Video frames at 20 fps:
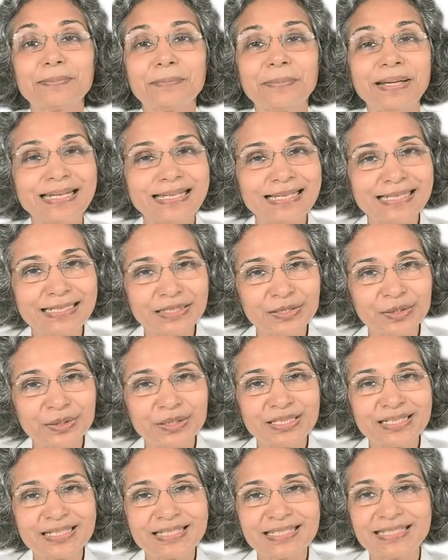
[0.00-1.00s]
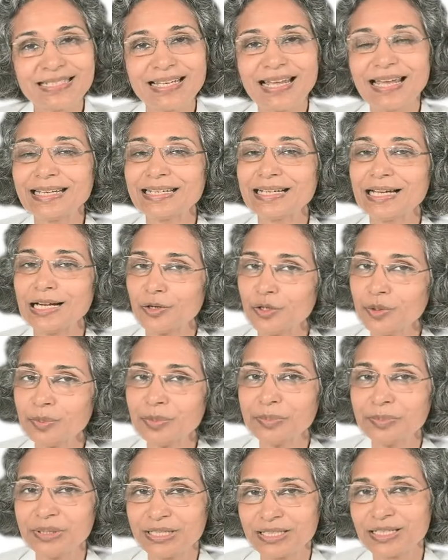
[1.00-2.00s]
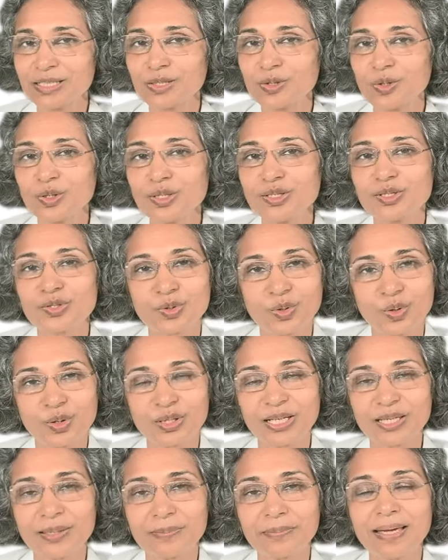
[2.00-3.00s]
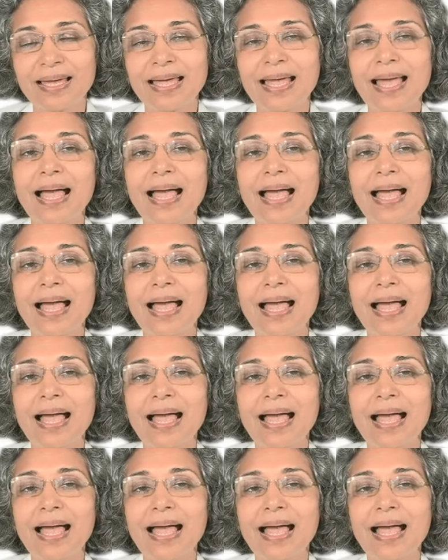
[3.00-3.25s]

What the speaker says: medical education in Government Medical College, Kottayam